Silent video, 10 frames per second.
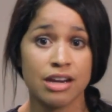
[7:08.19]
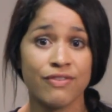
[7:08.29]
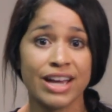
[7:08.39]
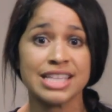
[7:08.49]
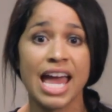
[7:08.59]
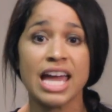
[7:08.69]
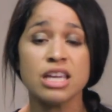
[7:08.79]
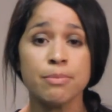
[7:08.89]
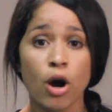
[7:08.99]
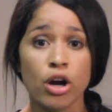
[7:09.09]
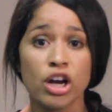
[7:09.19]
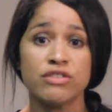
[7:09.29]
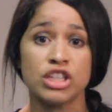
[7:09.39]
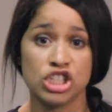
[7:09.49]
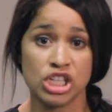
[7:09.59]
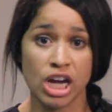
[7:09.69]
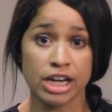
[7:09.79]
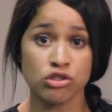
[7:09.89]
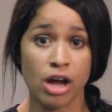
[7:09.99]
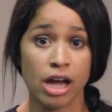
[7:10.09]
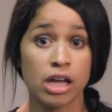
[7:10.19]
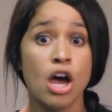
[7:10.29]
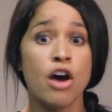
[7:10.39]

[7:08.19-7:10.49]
It affects any part of the GI tract